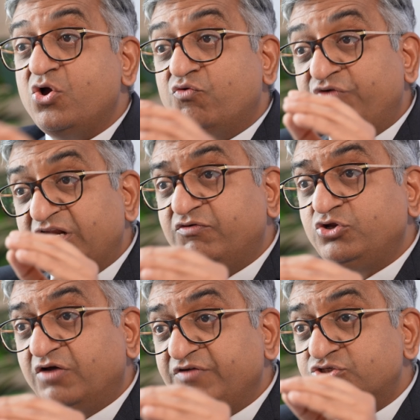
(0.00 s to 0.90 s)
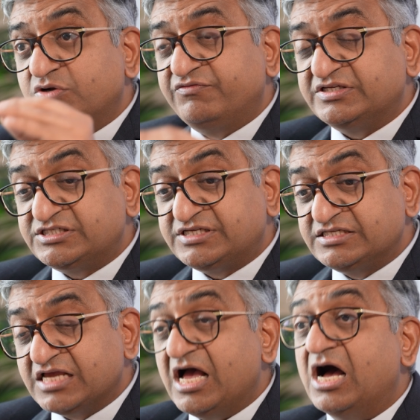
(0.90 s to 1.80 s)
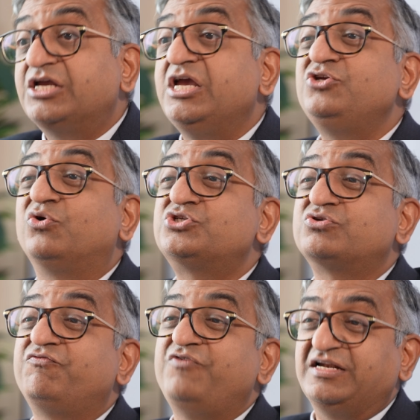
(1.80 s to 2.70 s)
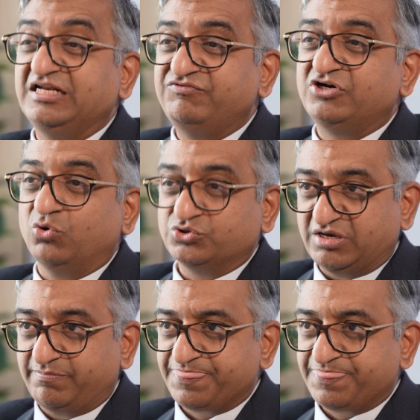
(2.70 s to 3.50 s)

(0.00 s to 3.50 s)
Whenever you have insulin resistance, again your risk of fatty liver goes up.